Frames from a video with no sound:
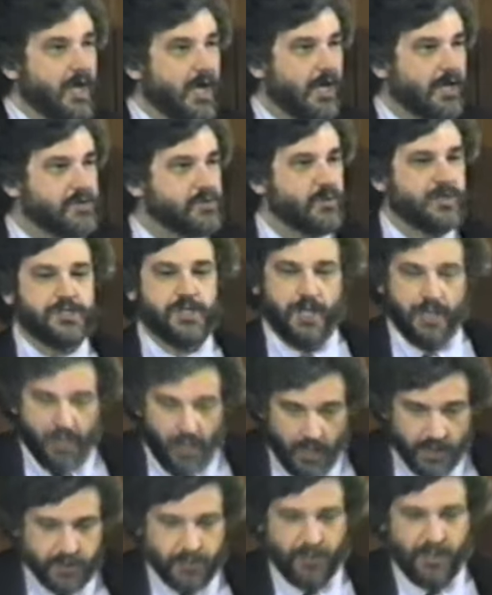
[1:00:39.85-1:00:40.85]
else which can
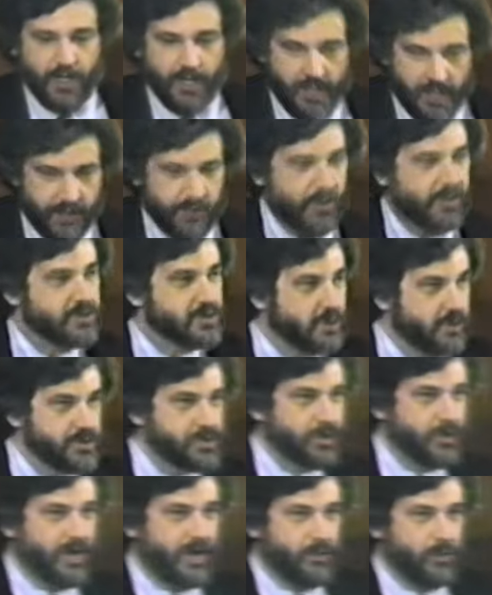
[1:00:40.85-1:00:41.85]
ultimately, under
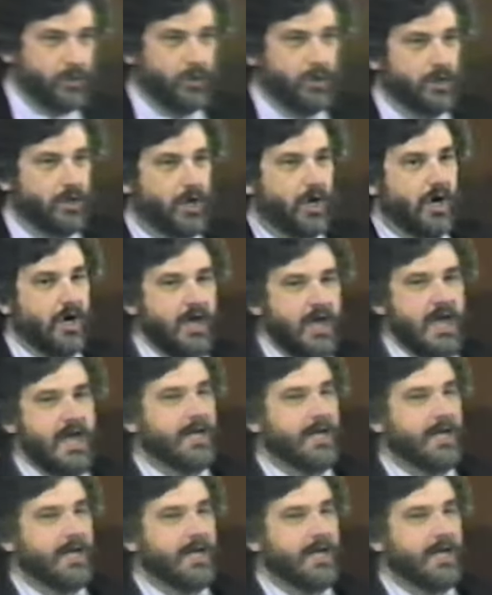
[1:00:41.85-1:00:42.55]
exclusionary rule law,